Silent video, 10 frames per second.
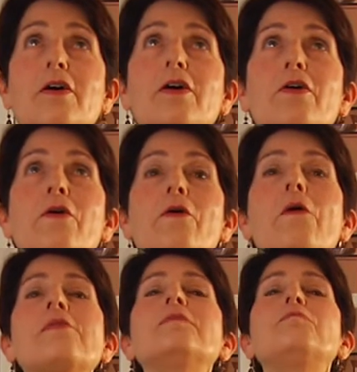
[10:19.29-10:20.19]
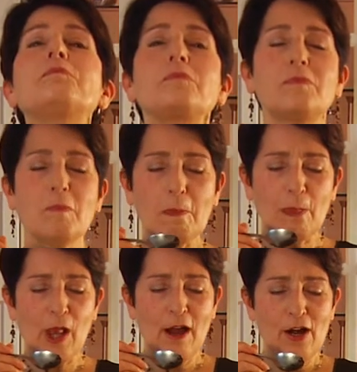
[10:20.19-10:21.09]
Oh,
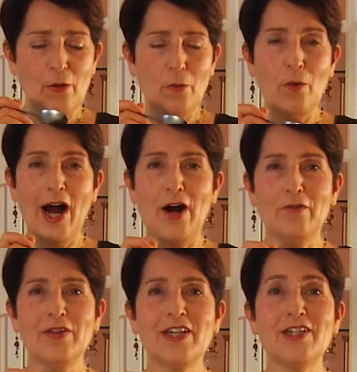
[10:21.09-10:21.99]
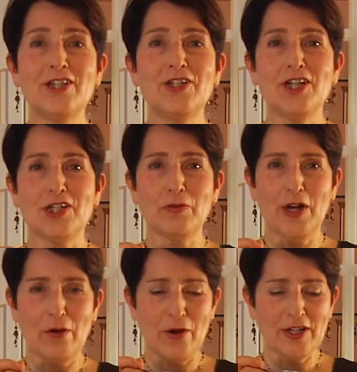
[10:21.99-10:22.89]
wow, this is just what
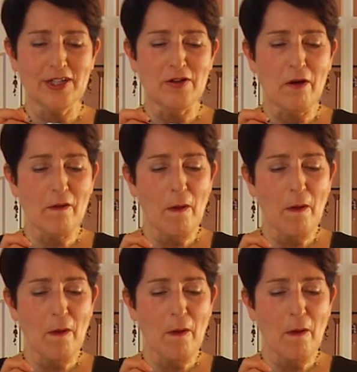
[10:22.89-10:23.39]
I wanted.